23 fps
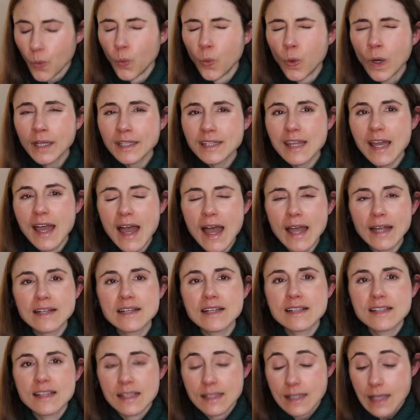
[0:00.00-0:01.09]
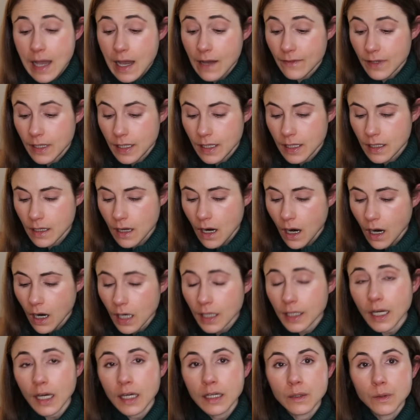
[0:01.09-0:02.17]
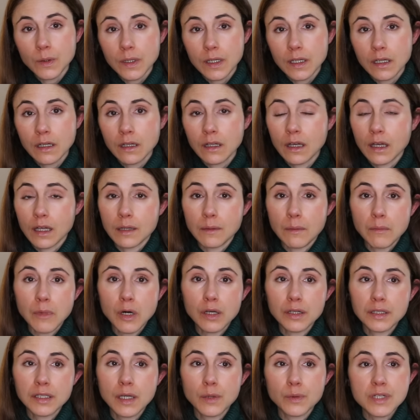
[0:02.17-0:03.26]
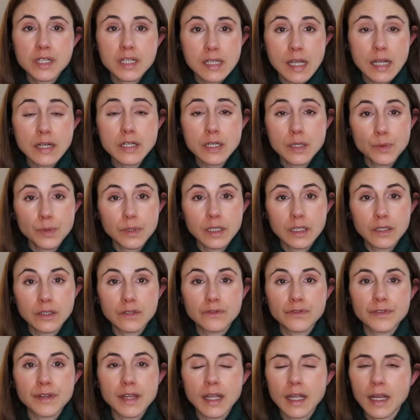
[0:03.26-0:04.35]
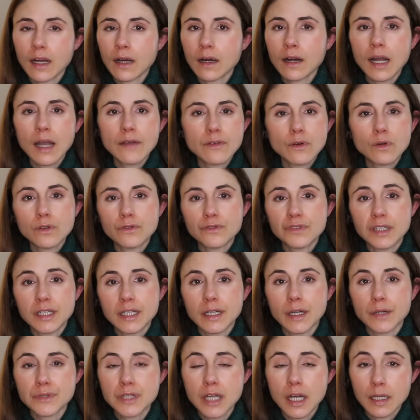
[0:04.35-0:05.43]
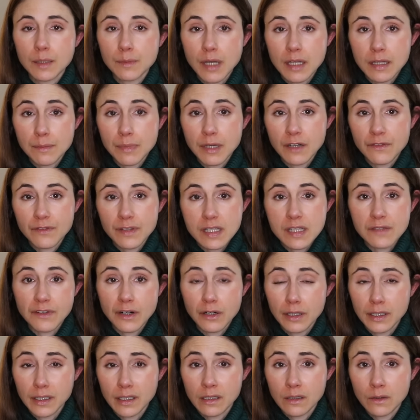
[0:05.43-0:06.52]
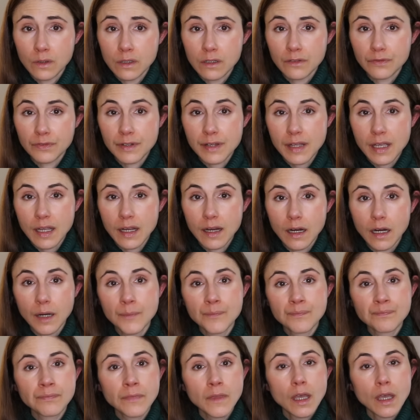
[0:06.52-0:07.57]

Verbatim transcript: What the heck does this have in it? Argan oil and emollient, which is actually really good for the hair. I have a whole video talking about the benefits of argan oil for the hair.